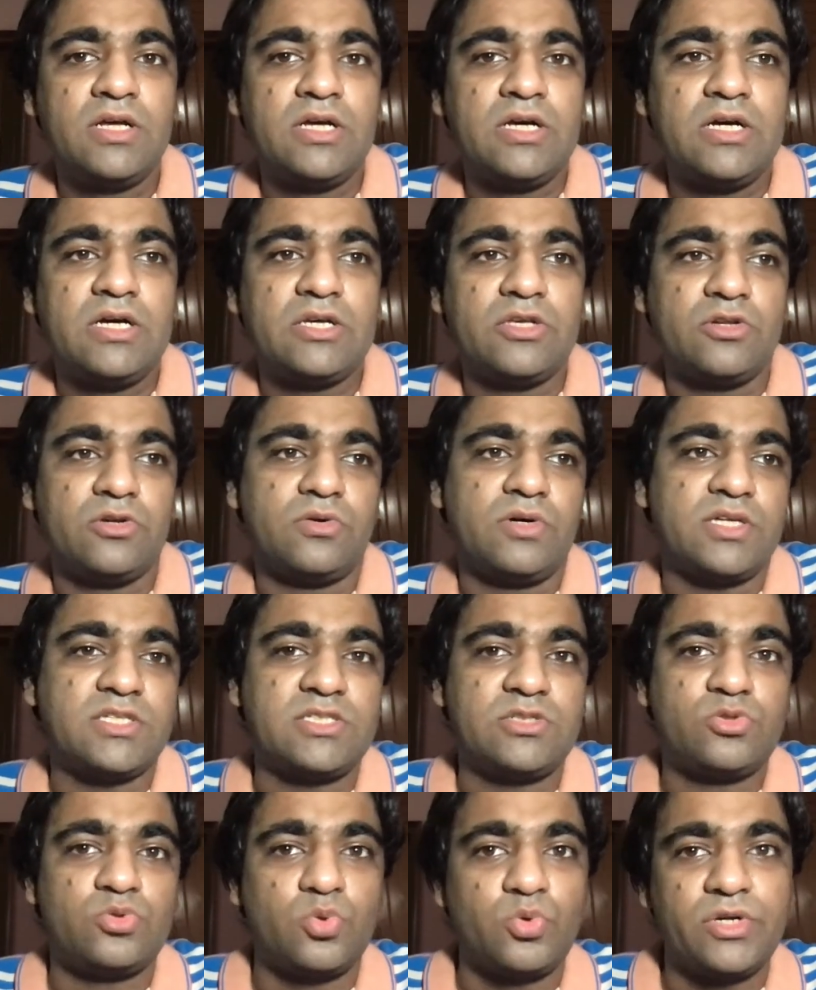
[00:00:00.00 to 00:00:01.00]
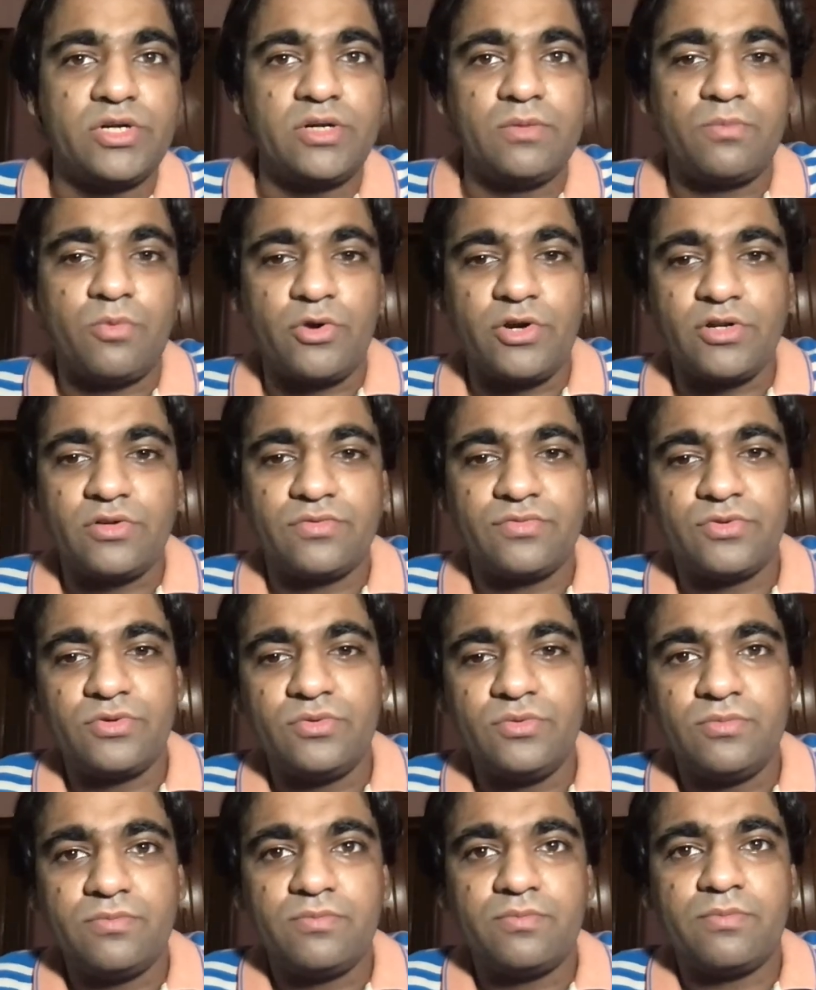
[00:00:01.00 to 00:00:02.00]
a student point of
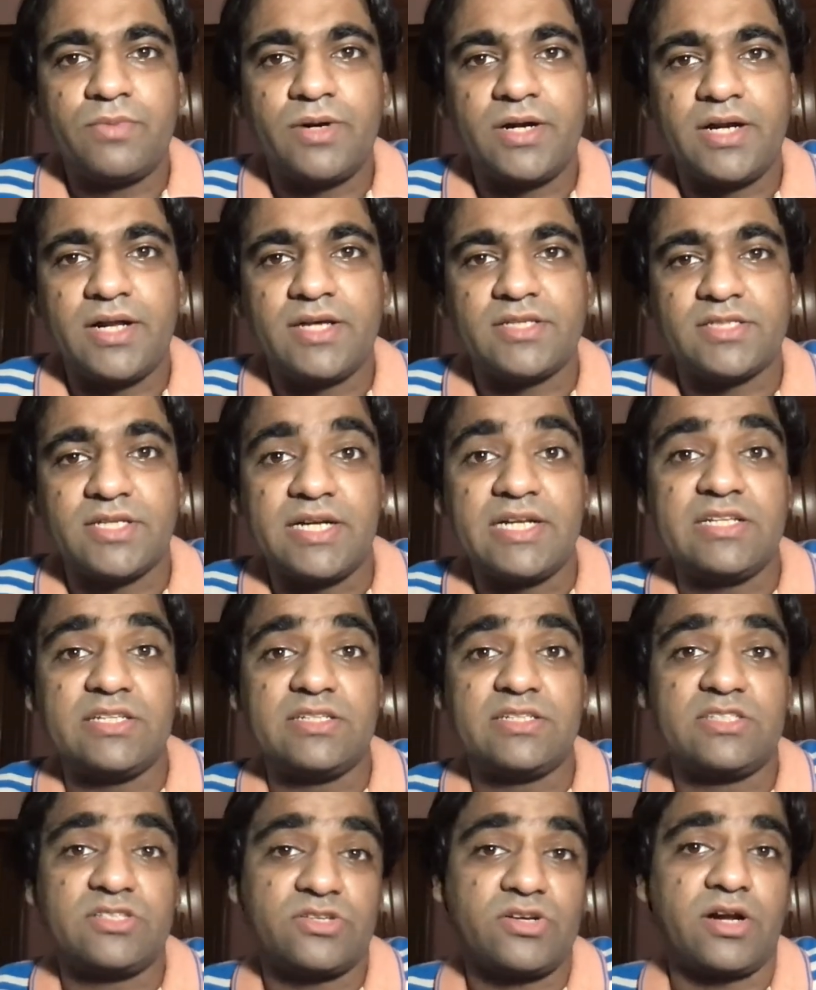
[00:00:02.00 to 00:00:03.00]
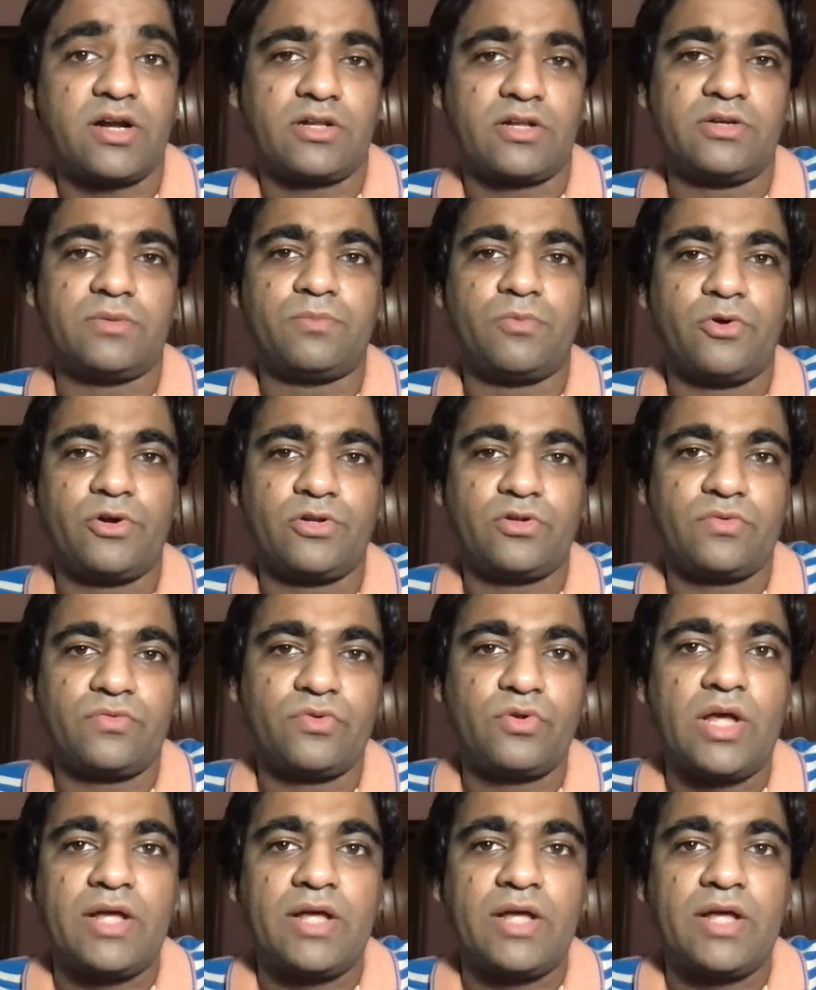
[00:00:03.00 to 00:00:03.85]
view, but as an instructor point of view.